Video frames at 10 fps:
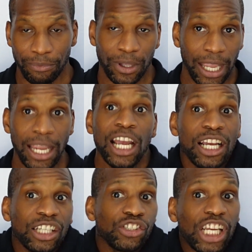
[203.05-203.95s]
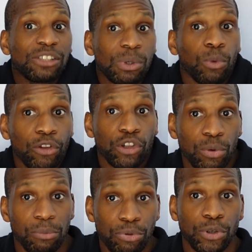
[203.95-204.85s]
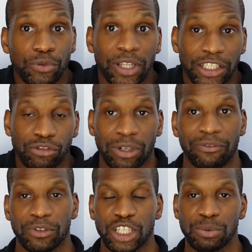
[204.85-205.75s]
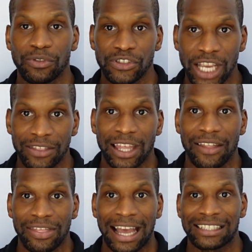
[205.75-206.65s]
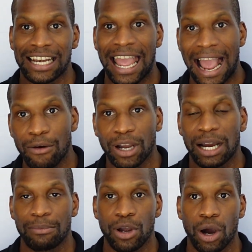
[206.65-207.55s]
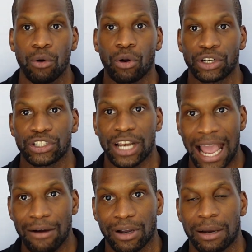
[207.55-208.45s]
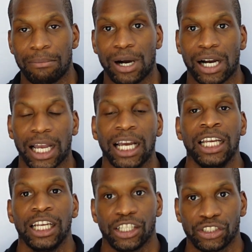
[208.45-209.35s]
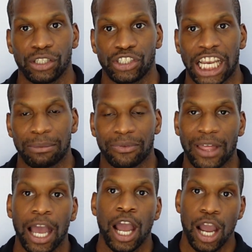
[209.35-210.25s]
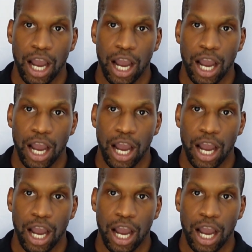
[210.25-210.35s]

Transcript: because yes, we want to improve their strength because we've said that that's an outcome goal or there's an outcome marker associated with that.